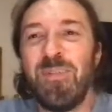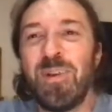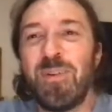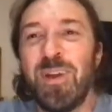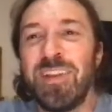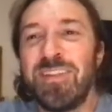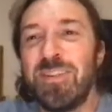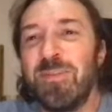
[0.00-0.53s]
We have a
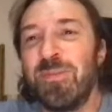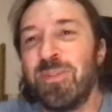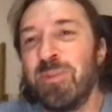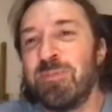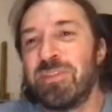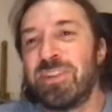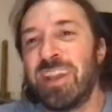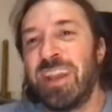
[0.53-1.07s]
question
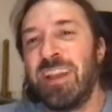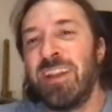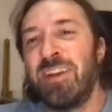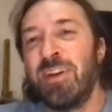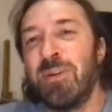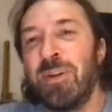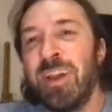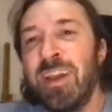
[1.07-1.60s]
from
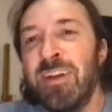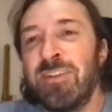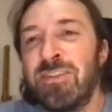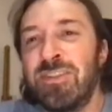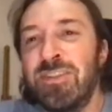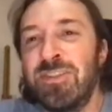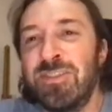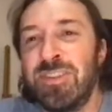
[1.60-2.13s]
Shannon O'Hare.
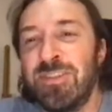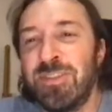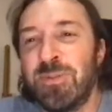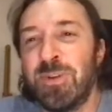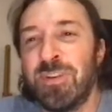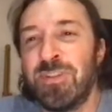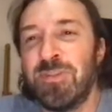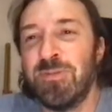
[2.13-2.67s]
She has a
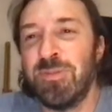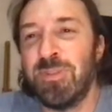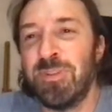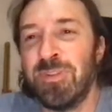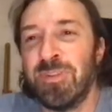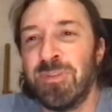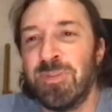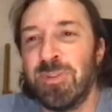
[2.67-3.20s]
question
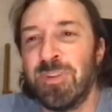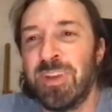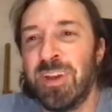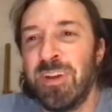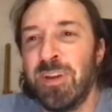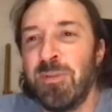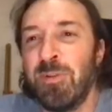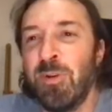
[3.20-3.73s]
for
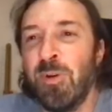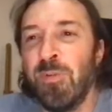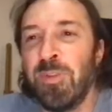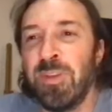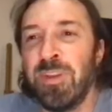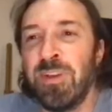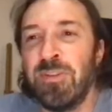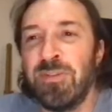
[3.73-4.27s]
Terry.
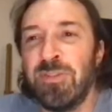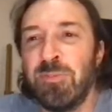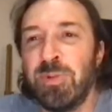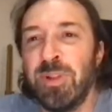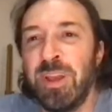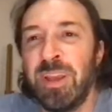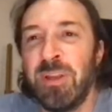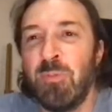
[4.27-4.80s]
Over the years of
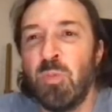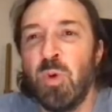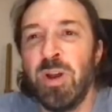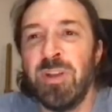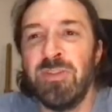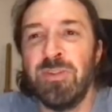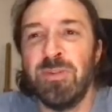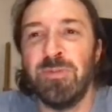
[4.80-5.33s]
playing,
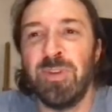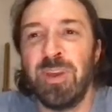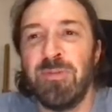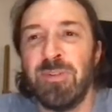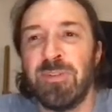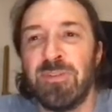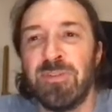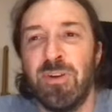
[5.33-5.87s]
what is your
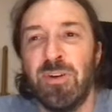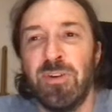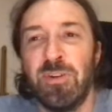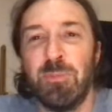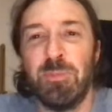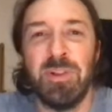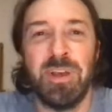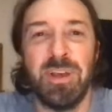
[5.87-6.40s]
favorite
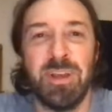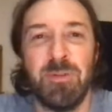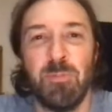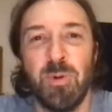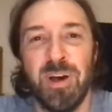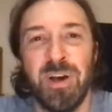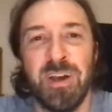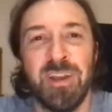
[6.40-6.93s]
song to play
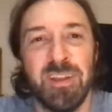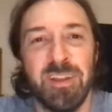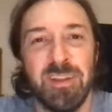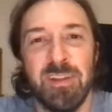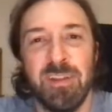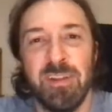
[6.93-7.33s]
and why?